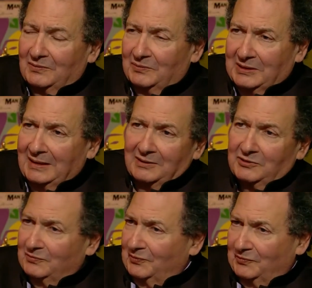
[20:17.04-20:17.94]
10 and
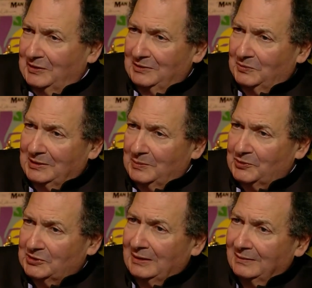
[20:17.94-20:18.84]
15,
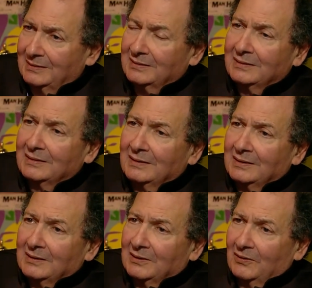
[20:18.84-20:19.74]
20%
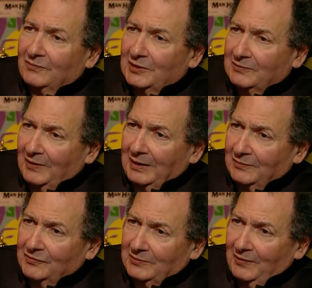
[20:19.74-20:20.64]
of
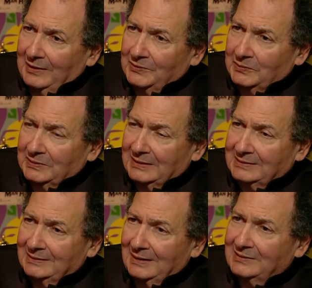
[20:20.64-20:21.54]
their value.
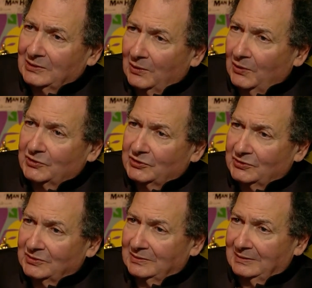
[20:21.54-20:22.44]
That's a
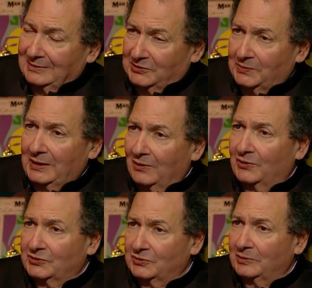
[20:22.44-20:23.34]
loss. That's a real
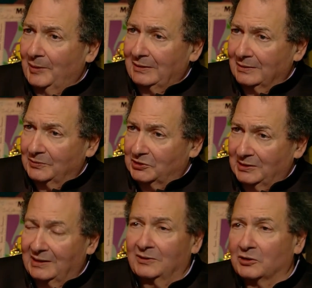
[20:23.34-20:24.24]
loss to the bank, which
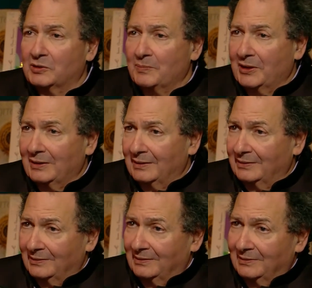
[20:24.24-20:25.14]
they cannot repay
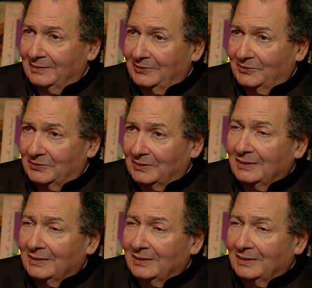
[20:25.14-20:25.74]
later.